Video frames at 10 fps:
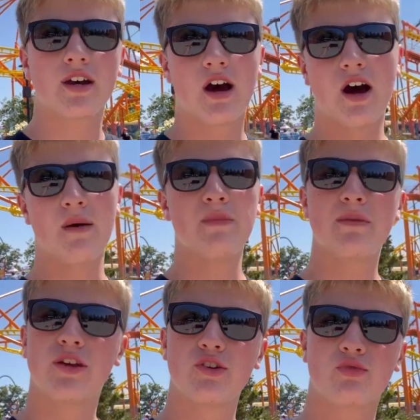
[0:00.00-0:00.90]
uh,
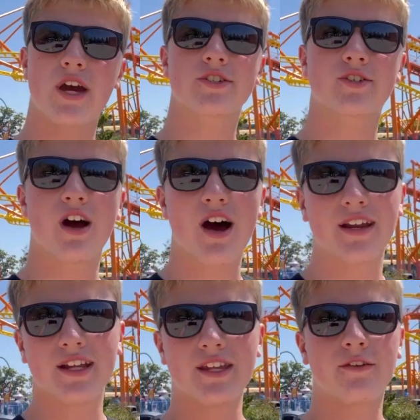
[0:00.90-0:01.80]
maybe a new
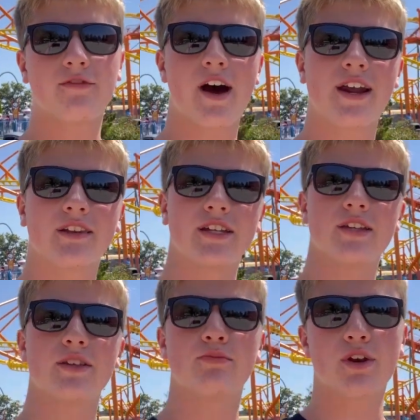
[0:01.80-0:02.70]
restaurant, and then finally
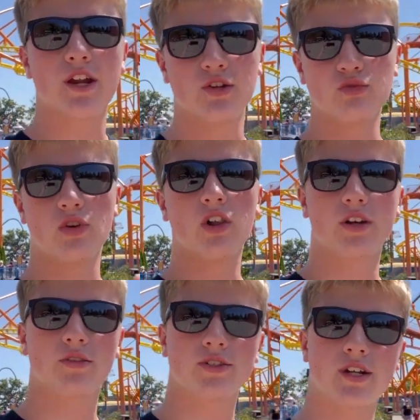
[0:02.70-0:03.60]
the brand new roller
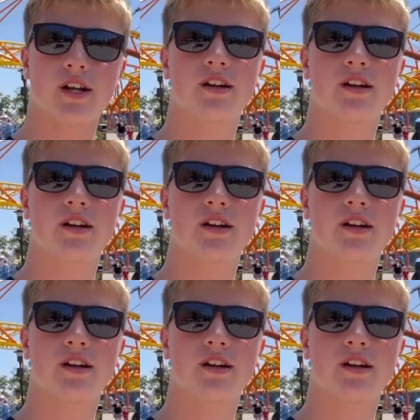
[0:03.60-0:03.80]
coaster.